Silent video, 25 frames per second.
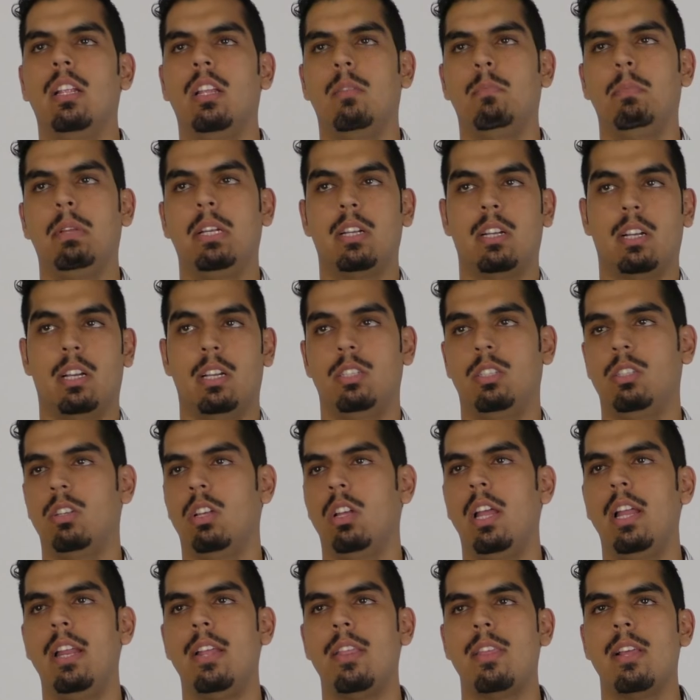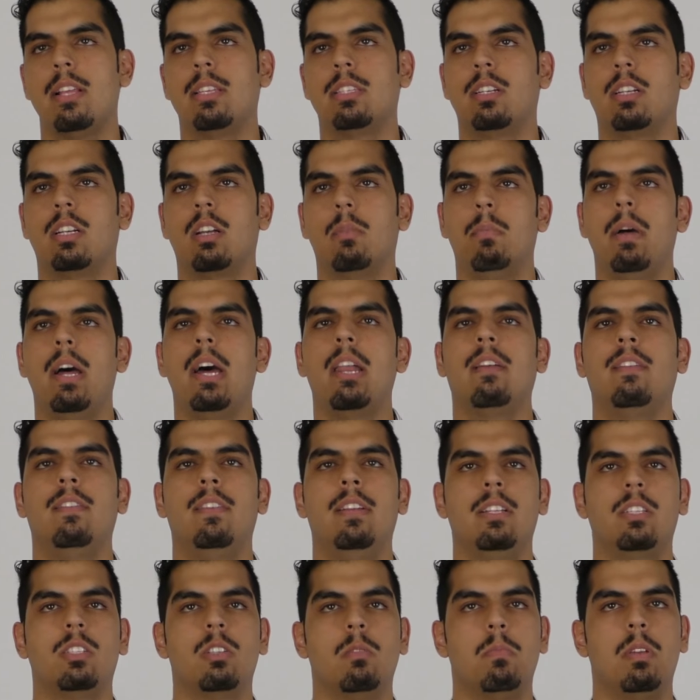because anything that's going to come out of
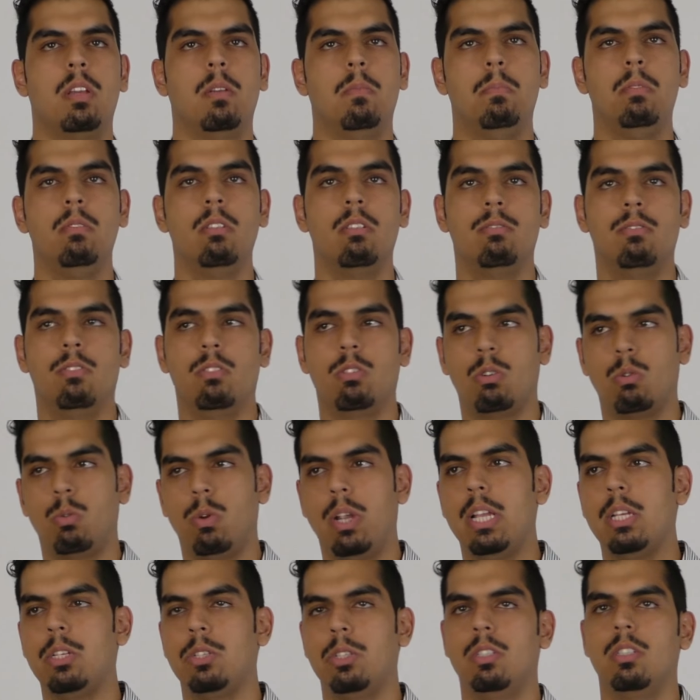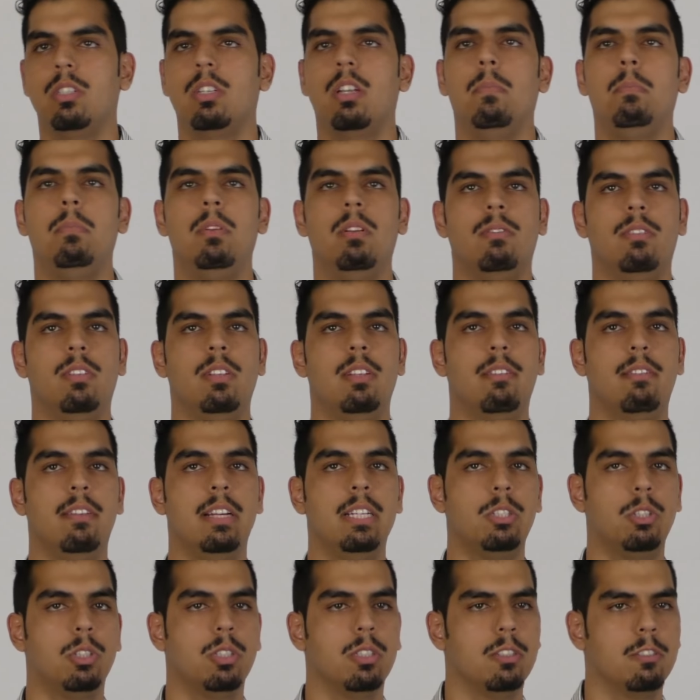this is going to be a beautiful creation, a beautiful
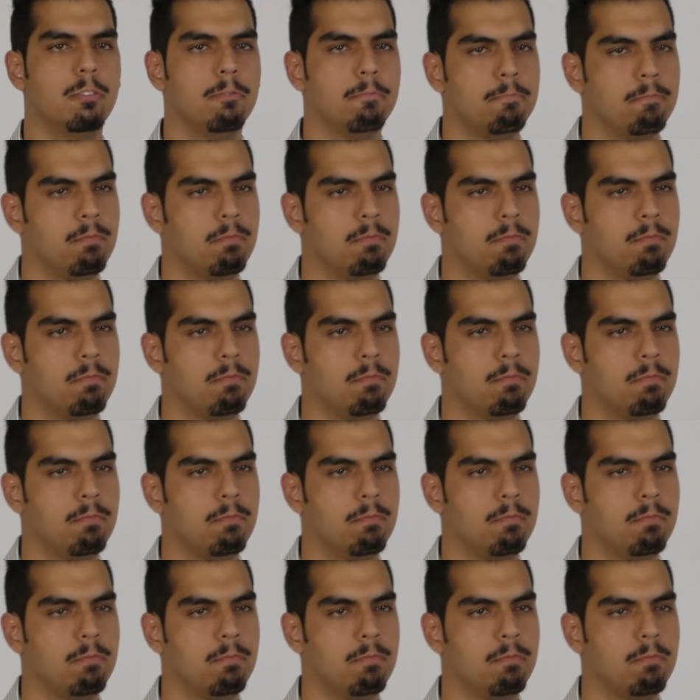invention.